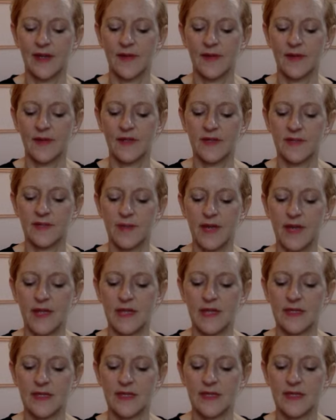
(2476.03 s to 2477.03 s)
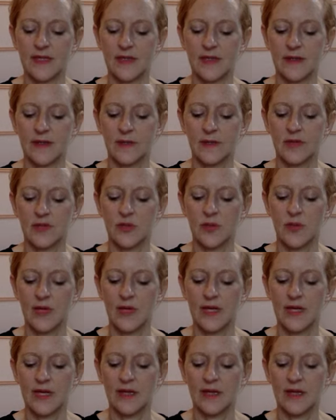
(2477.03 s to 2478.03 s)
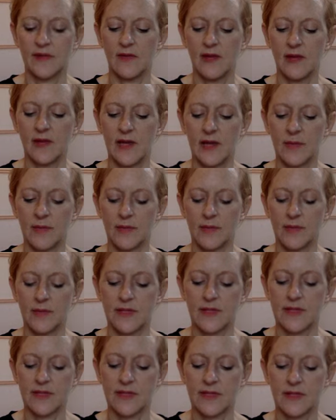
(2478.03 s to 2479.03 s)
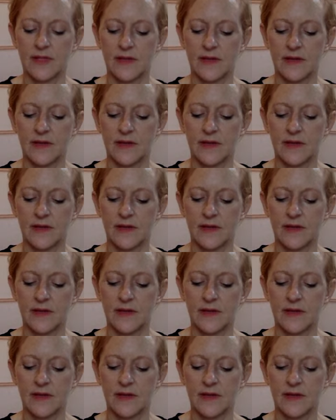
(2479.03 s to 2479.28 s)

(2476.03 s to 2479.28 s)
the space between the lips.